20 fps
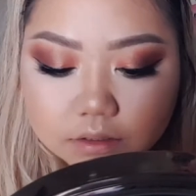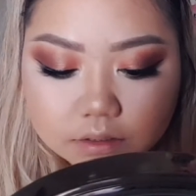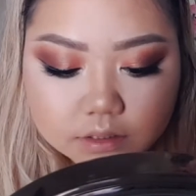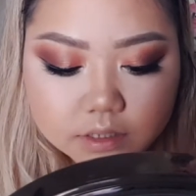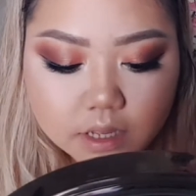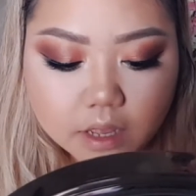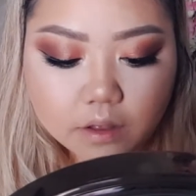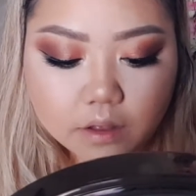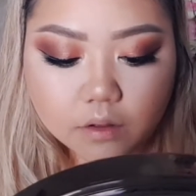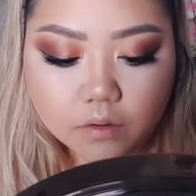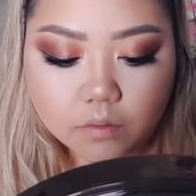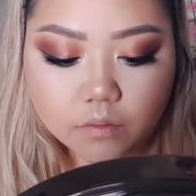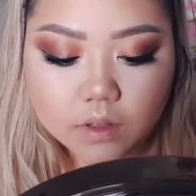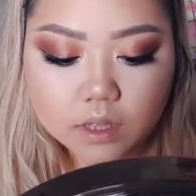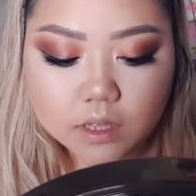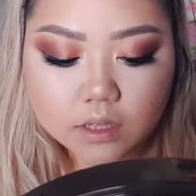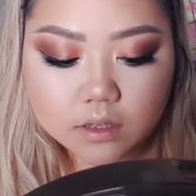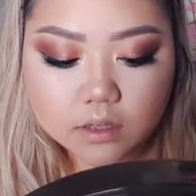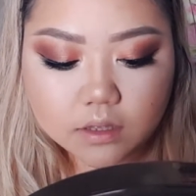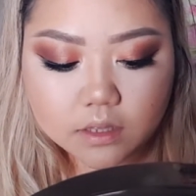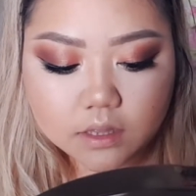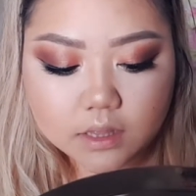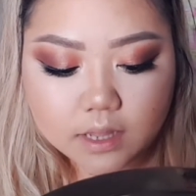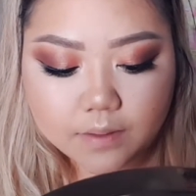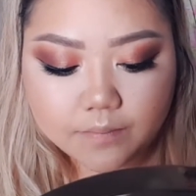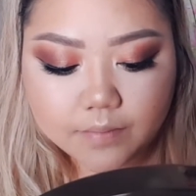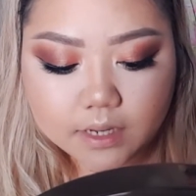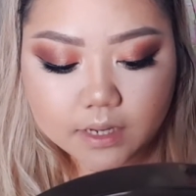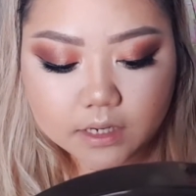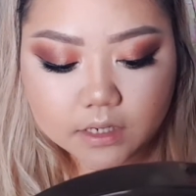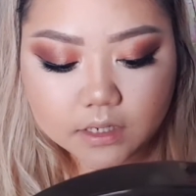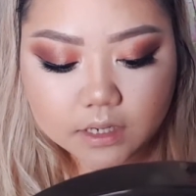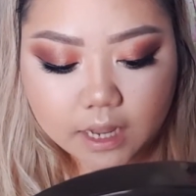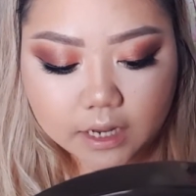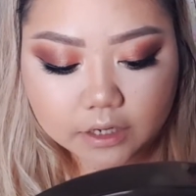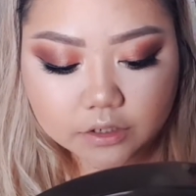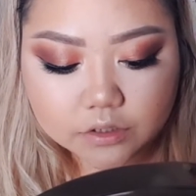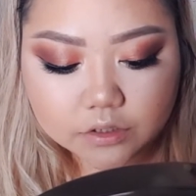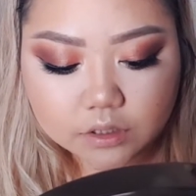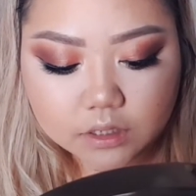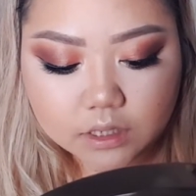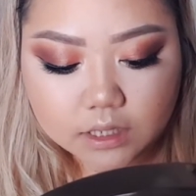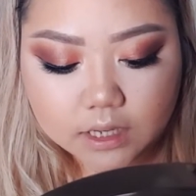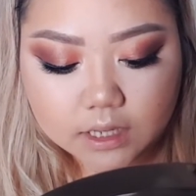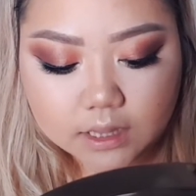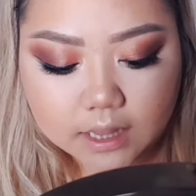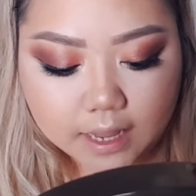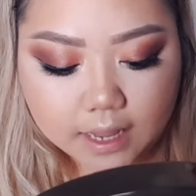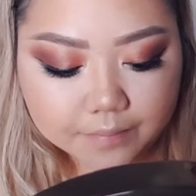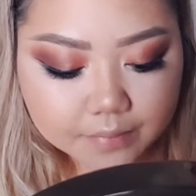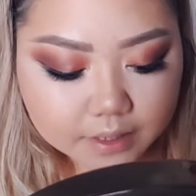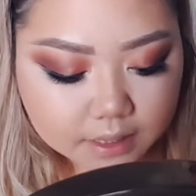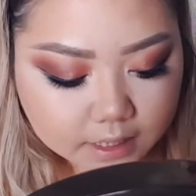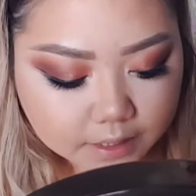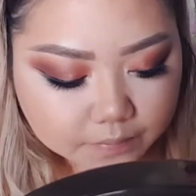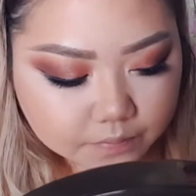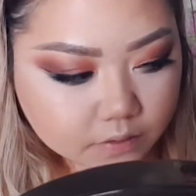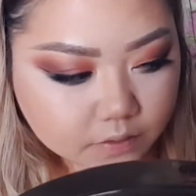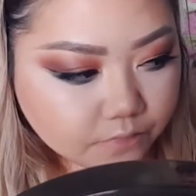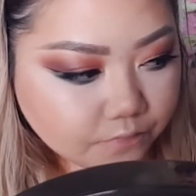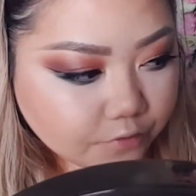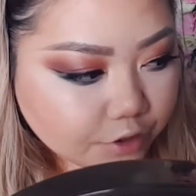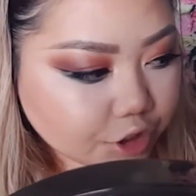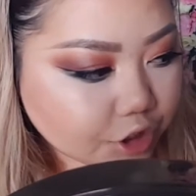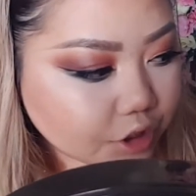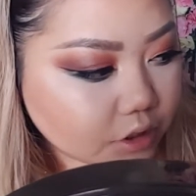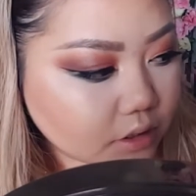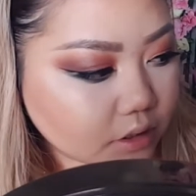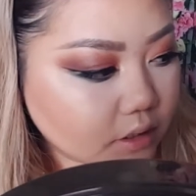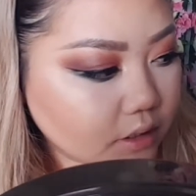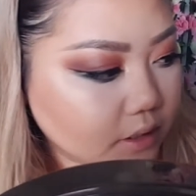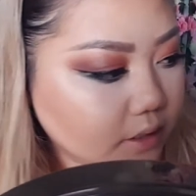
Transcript: So let me actually line my lips first.